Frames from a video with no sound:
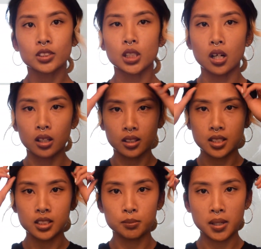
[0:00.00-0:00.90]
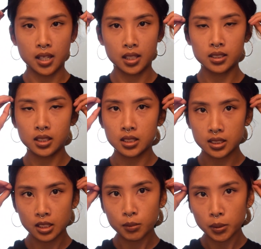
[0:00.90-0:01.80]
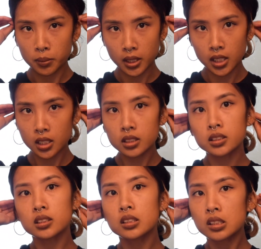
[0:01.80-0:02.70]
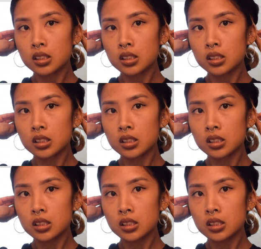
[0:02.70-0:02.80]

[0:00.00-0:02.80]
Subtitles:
tuck these bangs inside my braids.